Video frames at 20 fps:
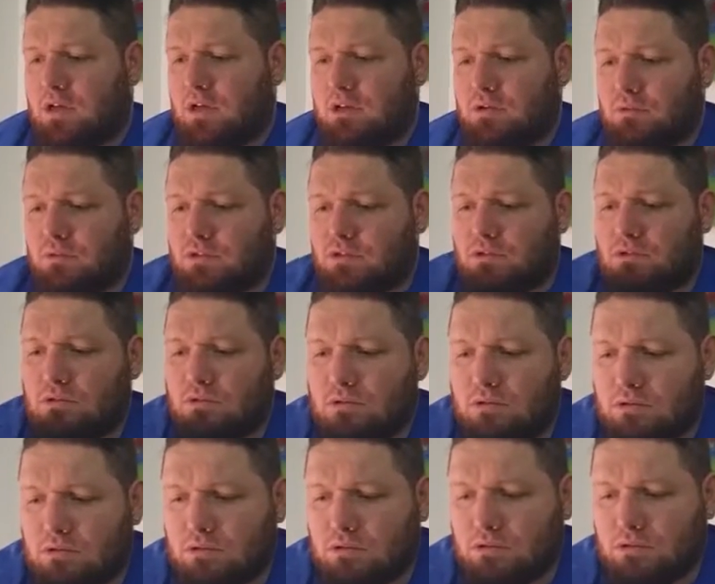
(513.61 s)
It was
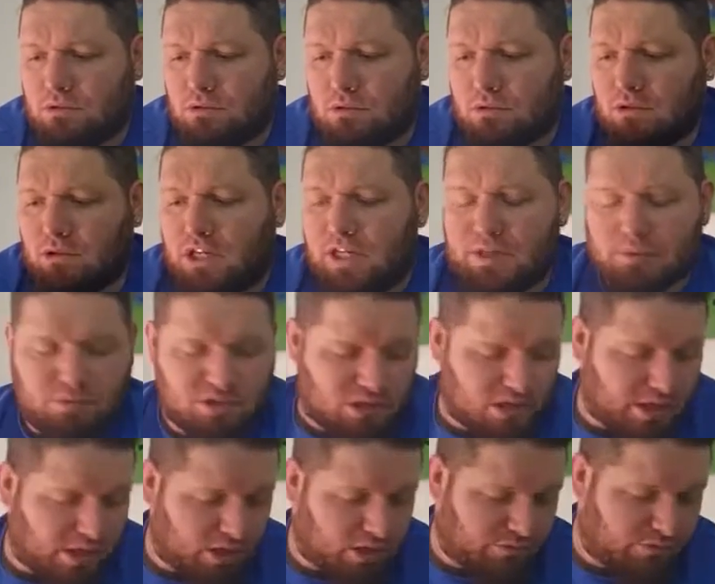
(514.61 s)
leaps
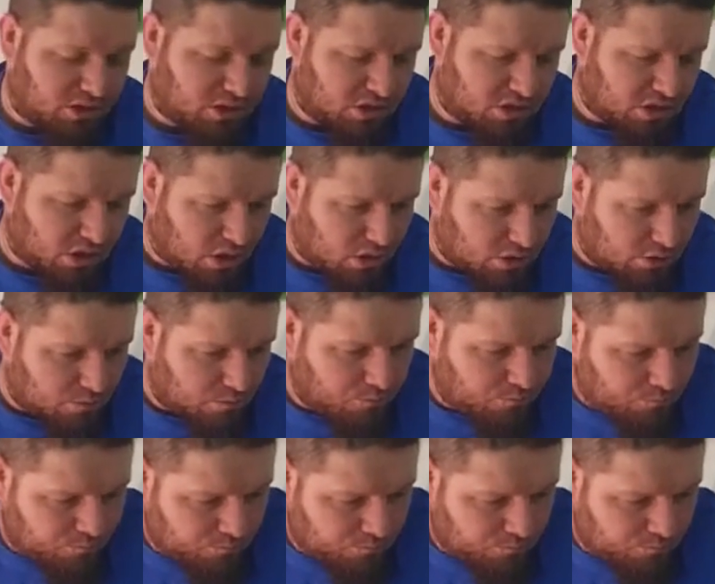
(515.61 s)
ahead of its time.